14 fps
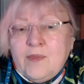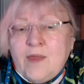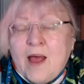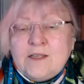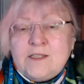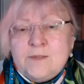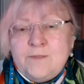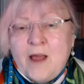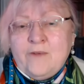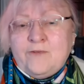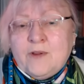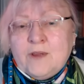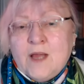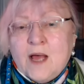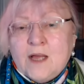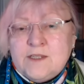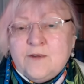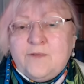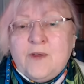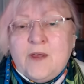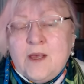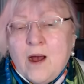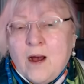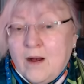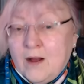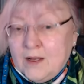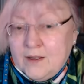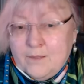That's my philosophy
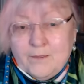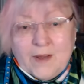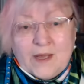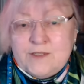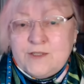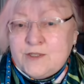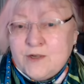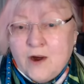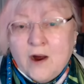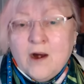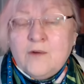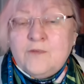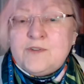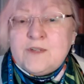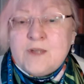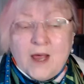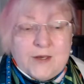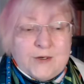on my scarves.